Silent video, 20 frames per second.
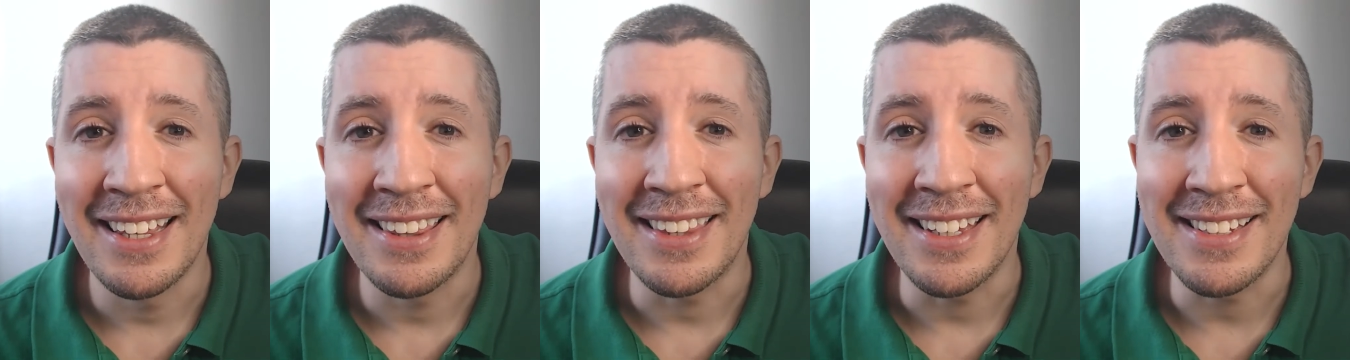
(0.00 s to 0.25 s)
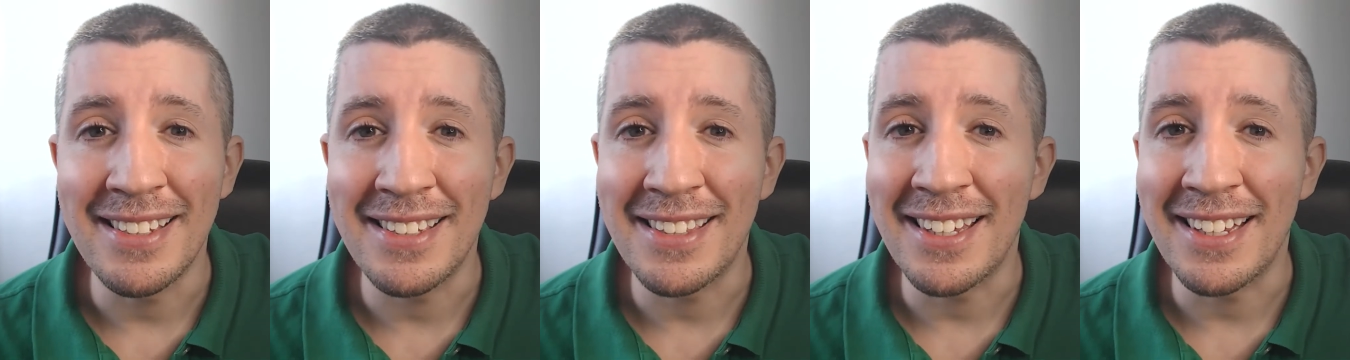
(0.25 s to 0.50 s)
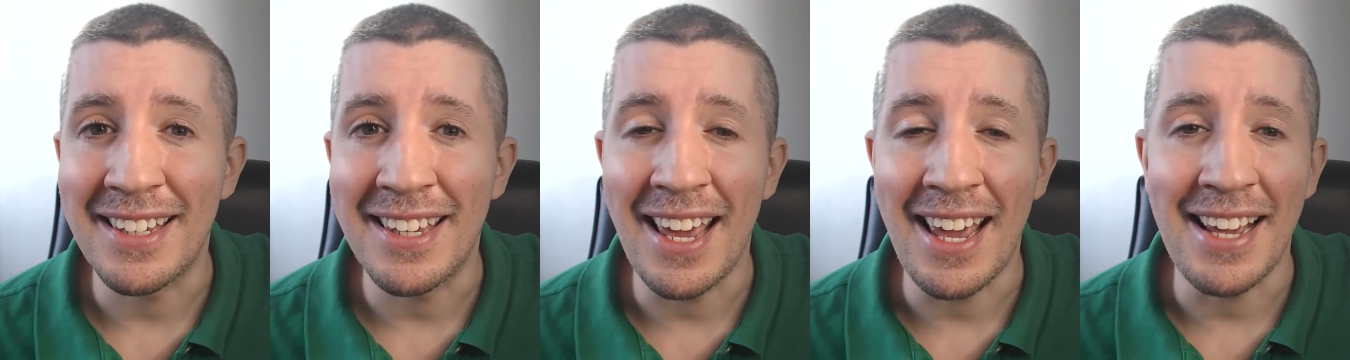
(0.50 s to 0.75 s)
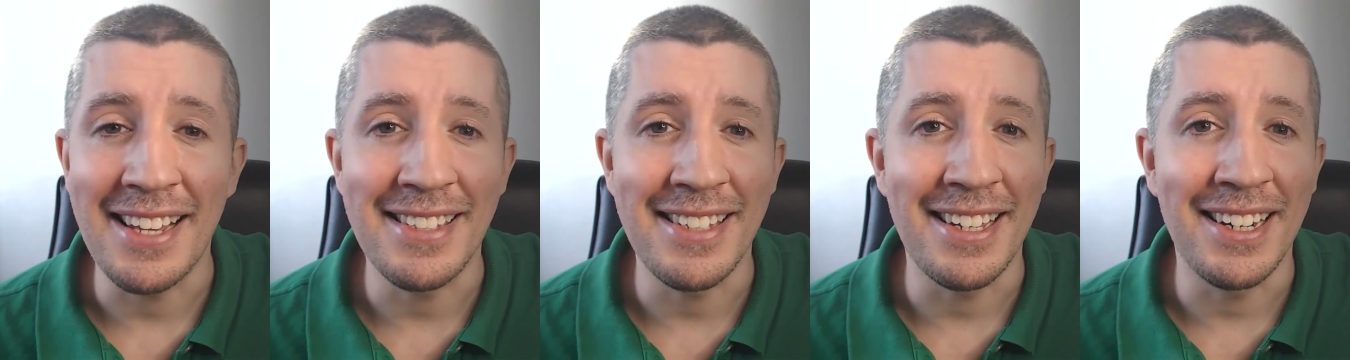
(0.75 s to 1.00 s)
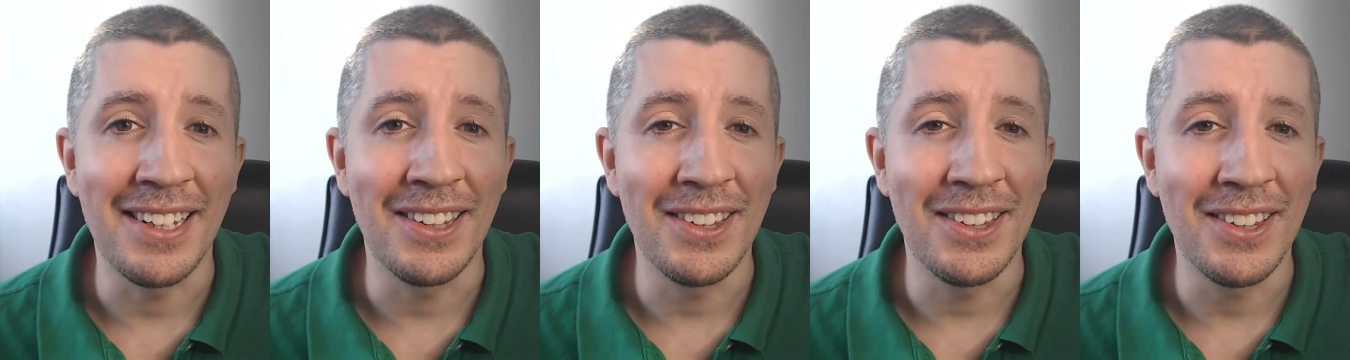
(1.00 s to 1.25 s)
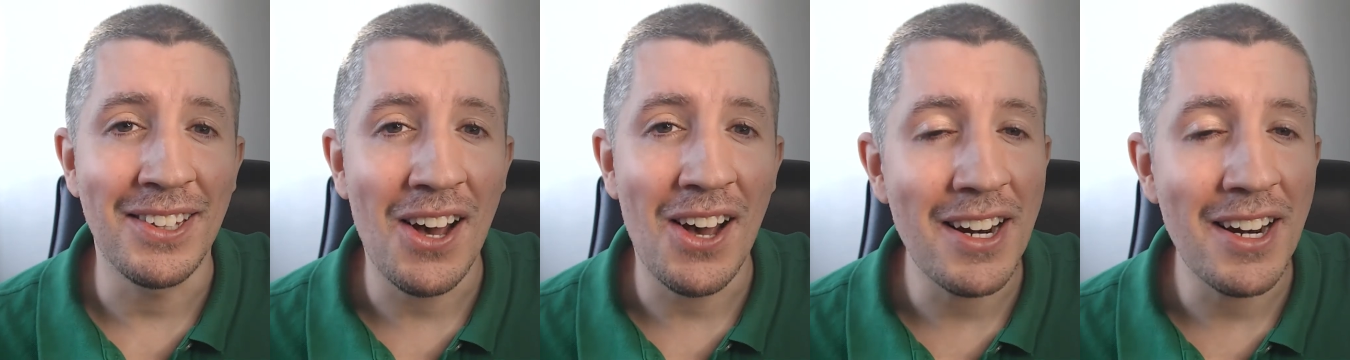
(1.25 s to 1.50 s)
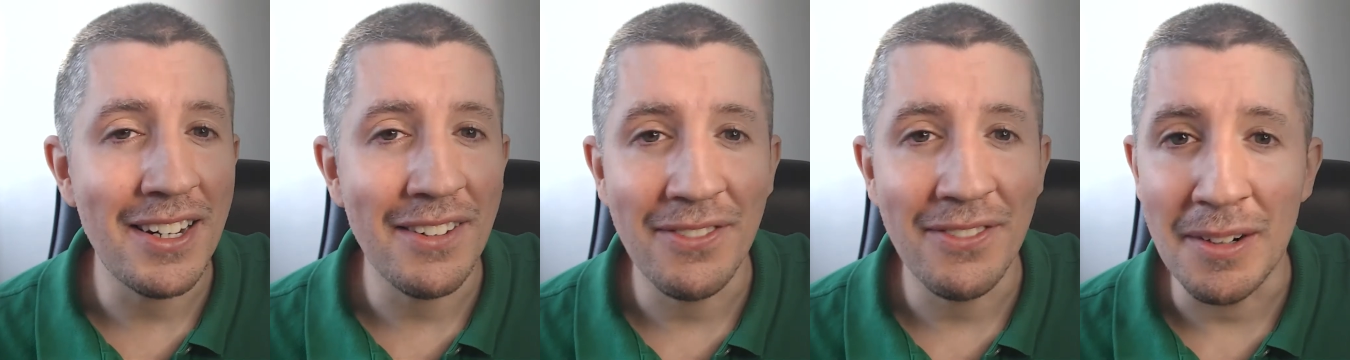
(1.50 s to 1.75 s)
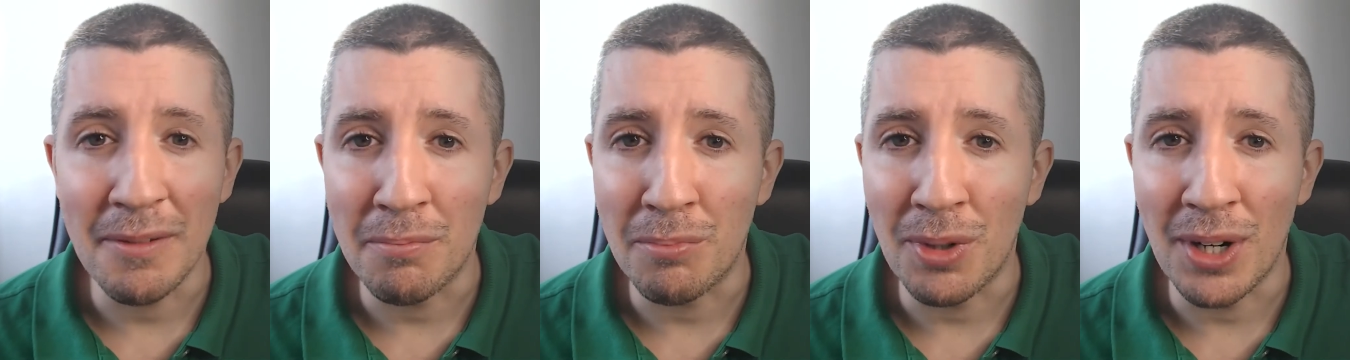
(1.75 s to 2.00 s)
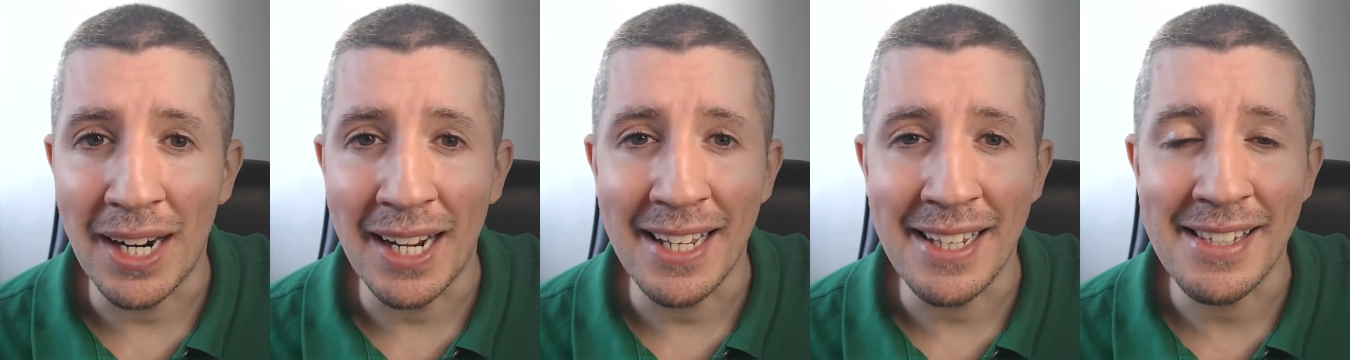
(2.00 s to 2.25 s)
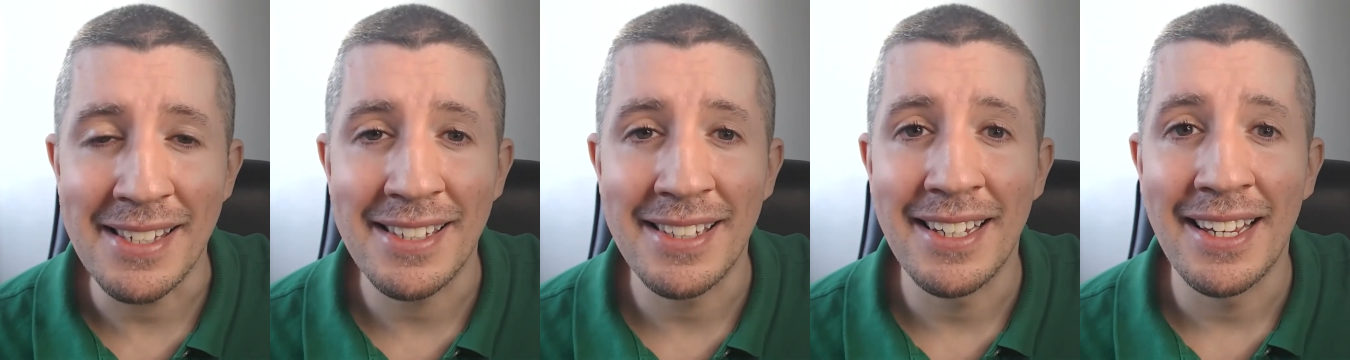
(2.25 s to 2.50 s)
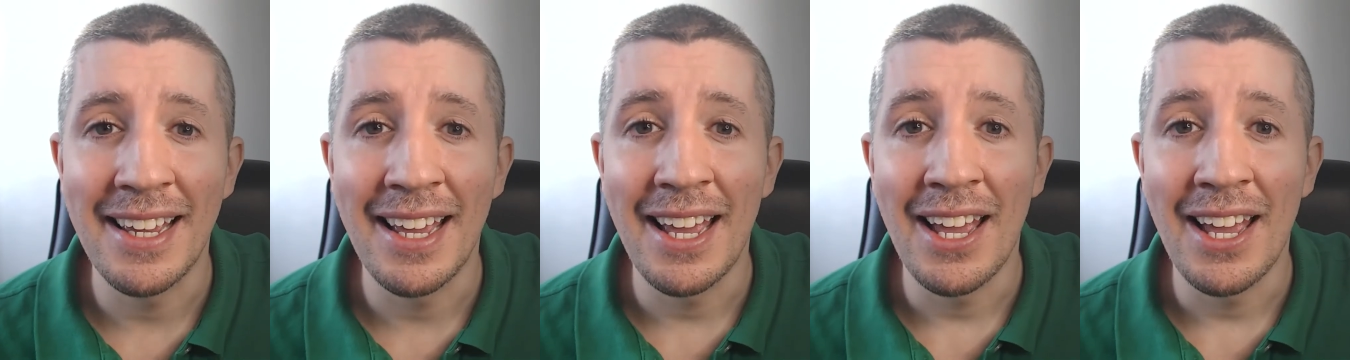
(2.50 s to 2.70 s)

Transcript: This is the case in a lot of different brands.